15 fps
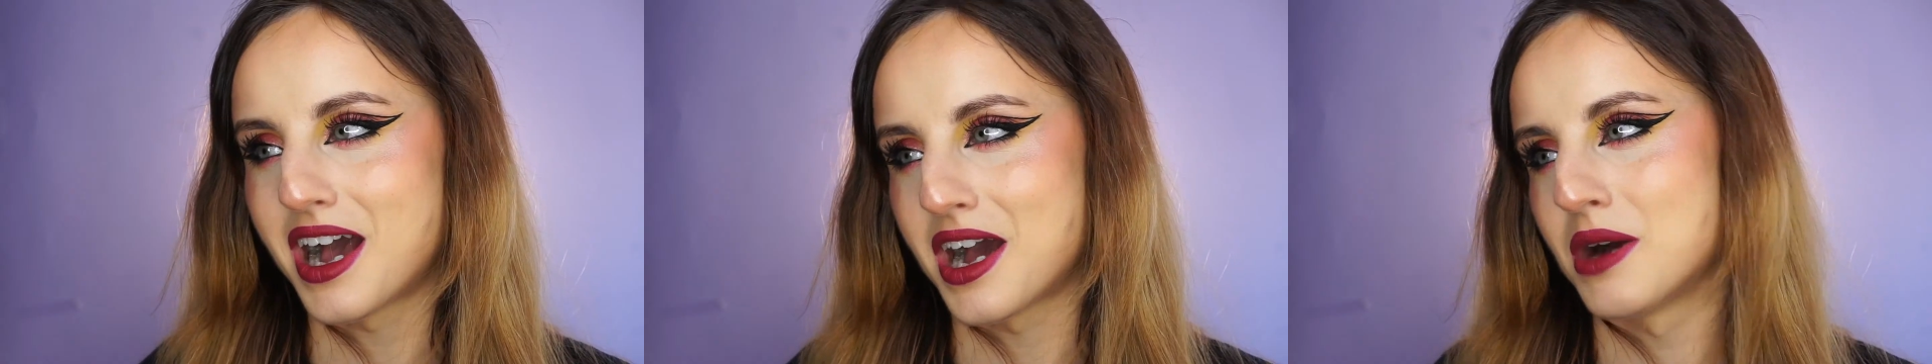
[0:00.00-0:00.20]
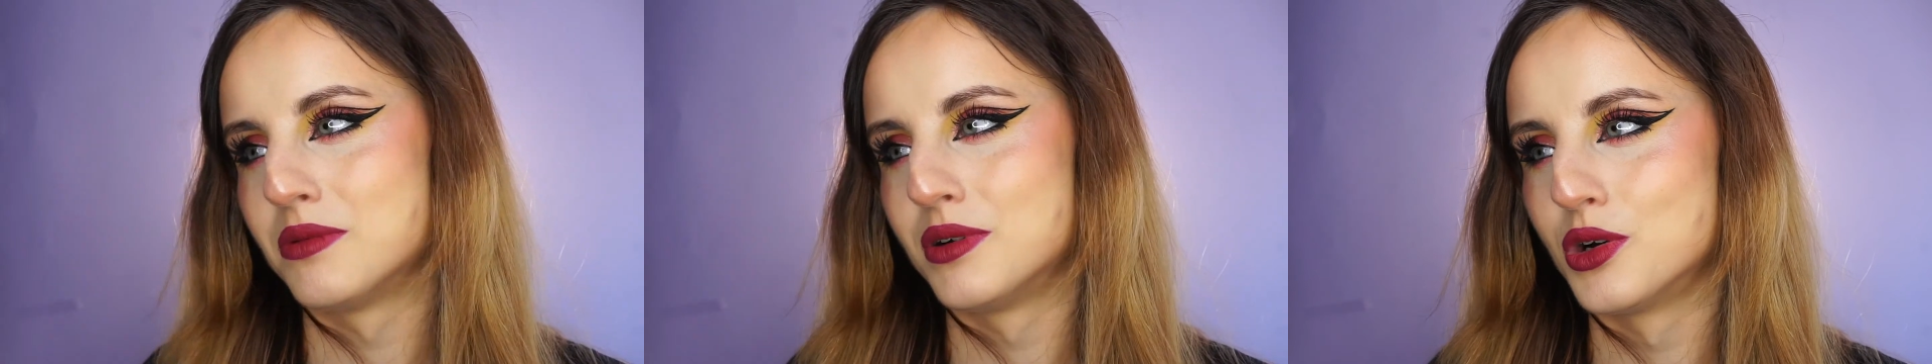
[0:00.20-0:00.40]

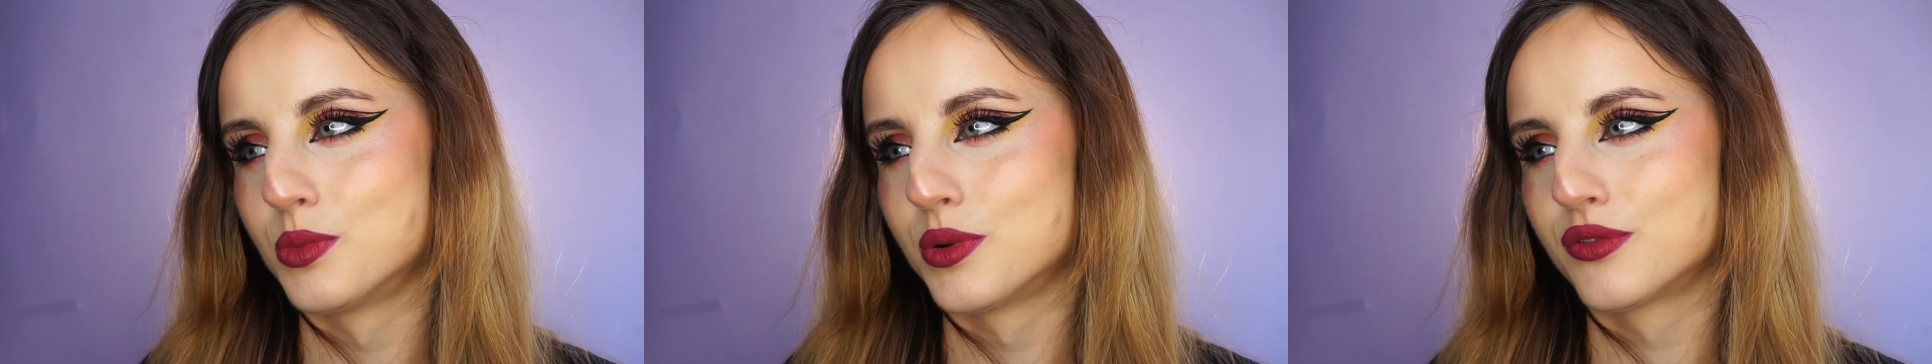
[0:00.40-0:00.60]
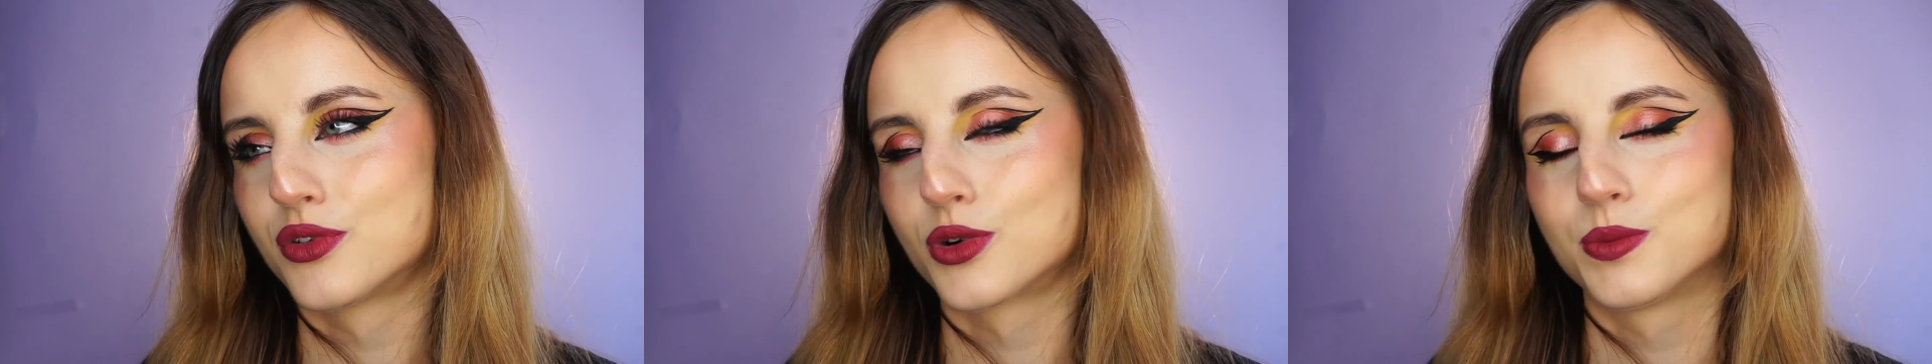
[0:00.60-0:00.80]
I'm
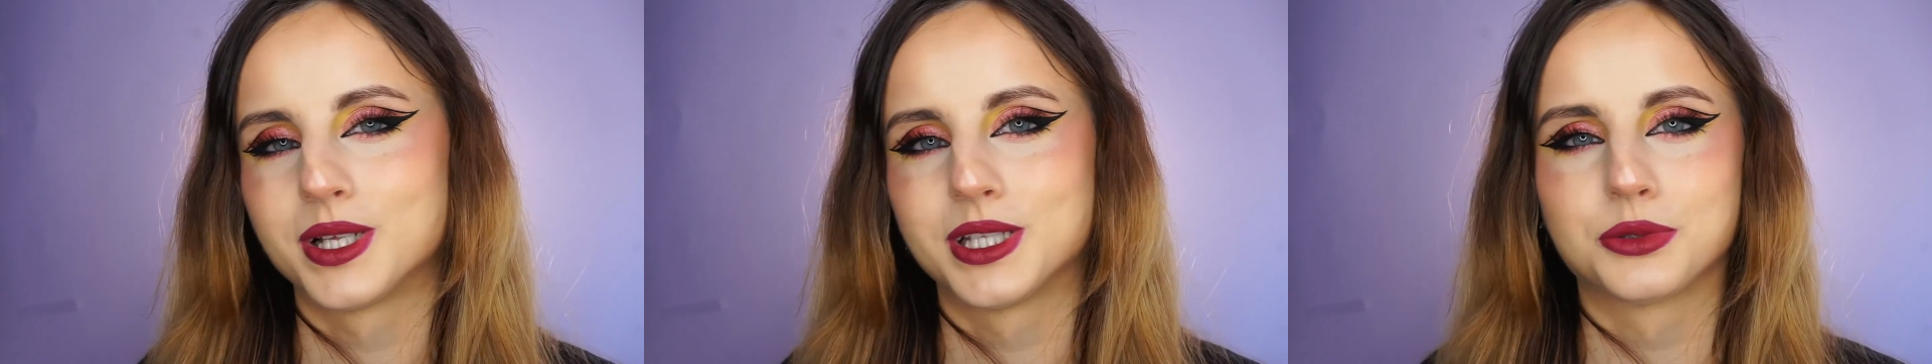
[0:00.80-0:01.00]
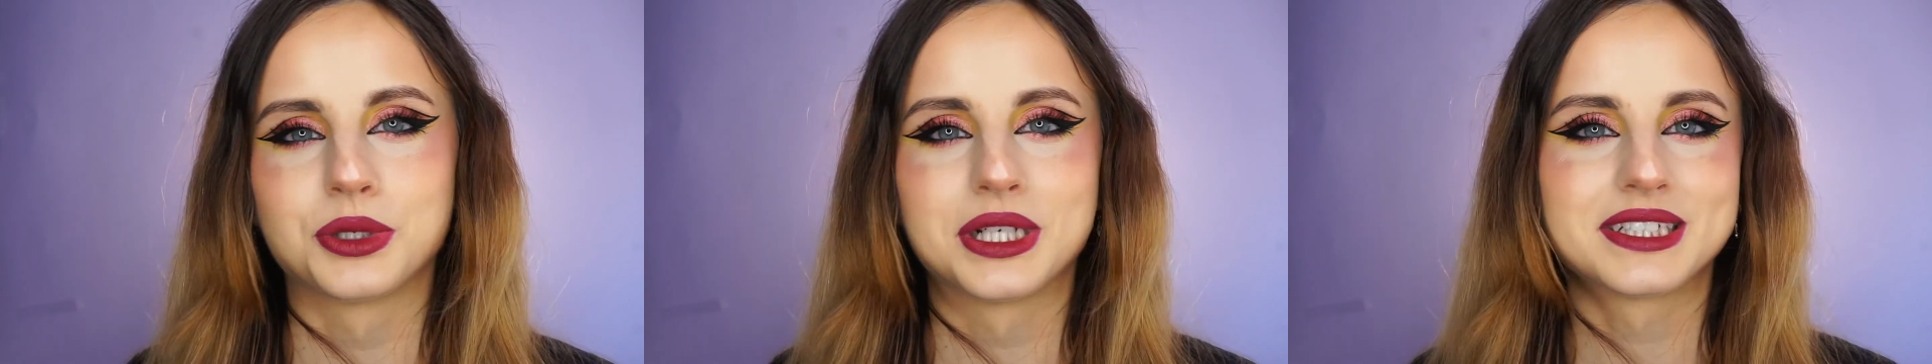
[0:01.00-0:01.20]
hoping for
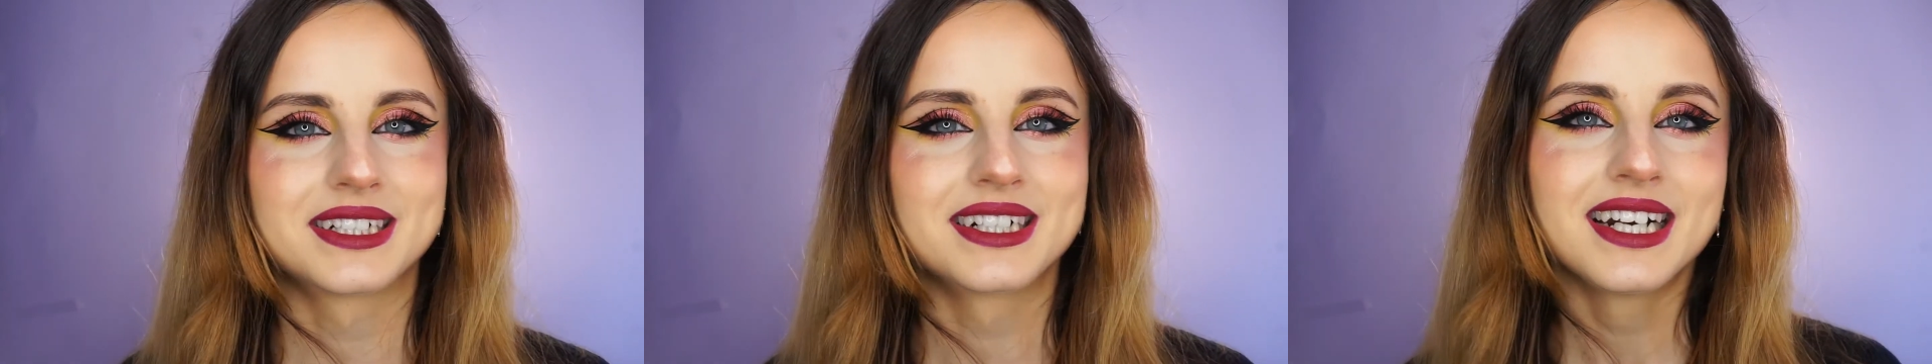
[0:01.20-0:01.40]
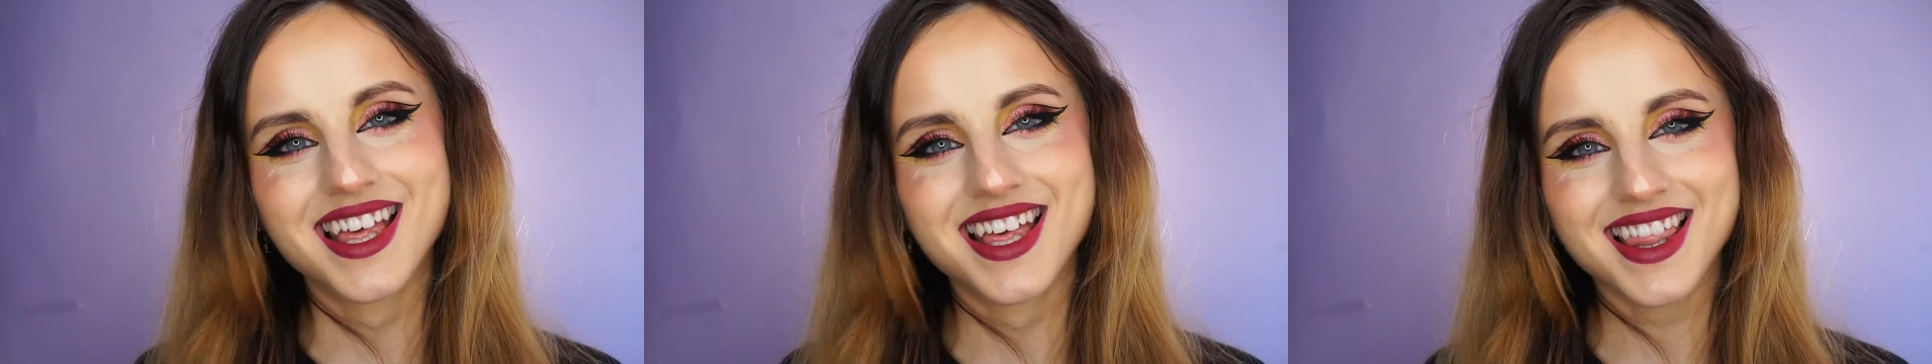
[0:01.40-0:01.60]
better
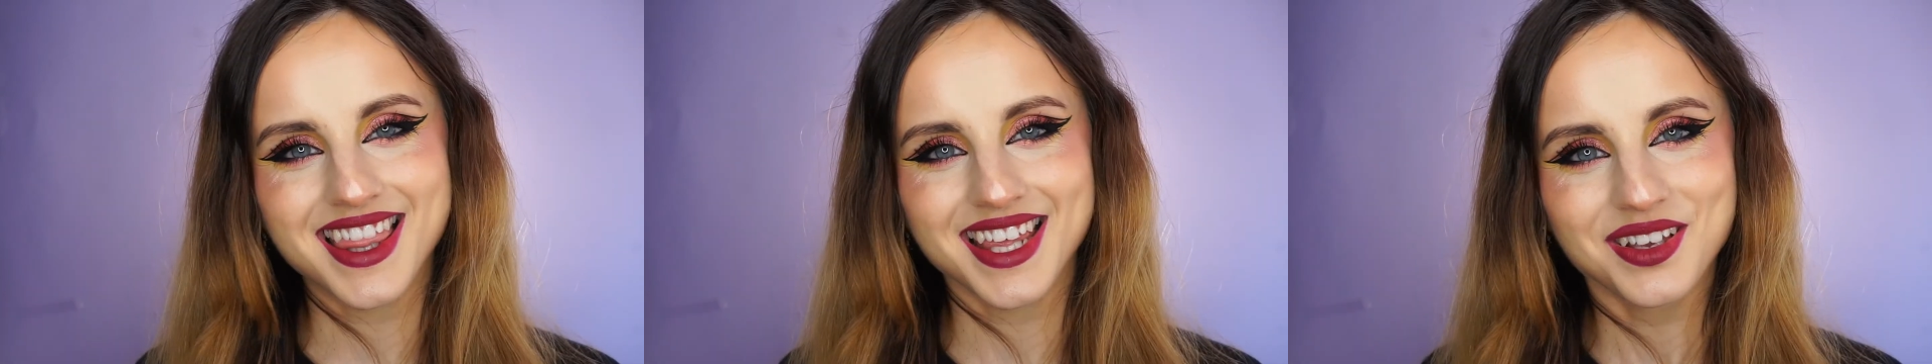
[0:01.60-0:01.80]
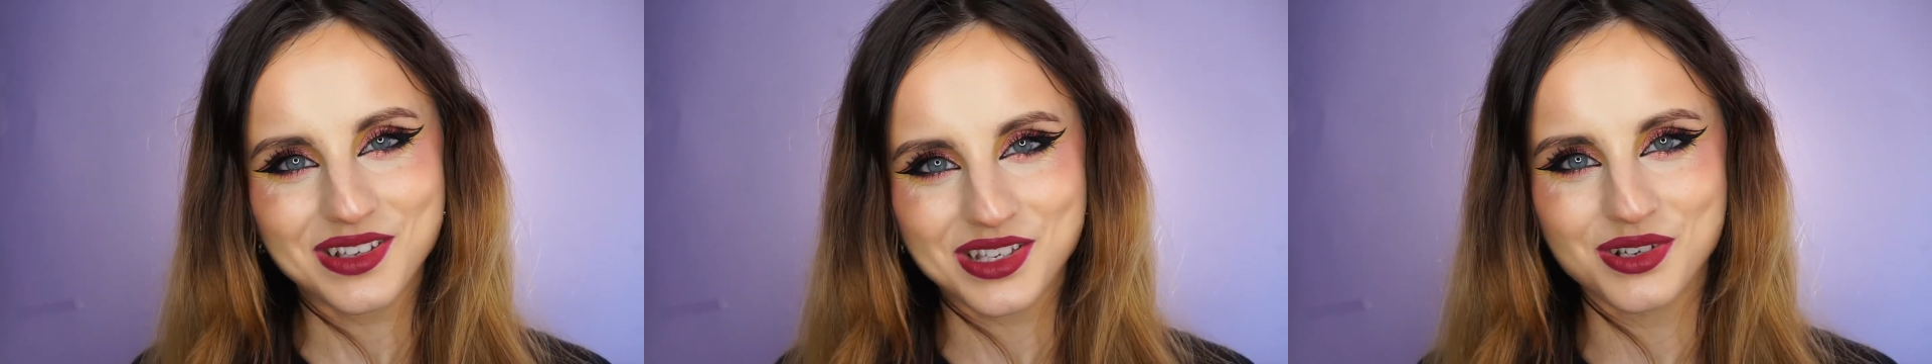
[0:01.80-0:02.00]
weather. Thank you